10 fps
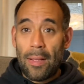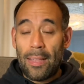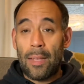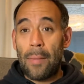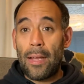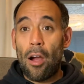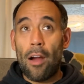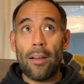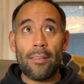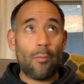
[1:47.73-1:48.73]
I think, in my
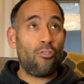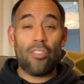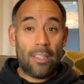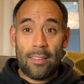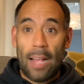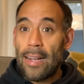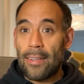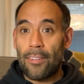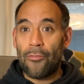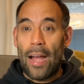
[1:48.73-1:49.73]
cart because I was just
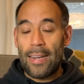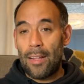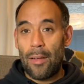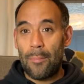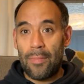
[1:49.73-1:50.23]
excited to find them,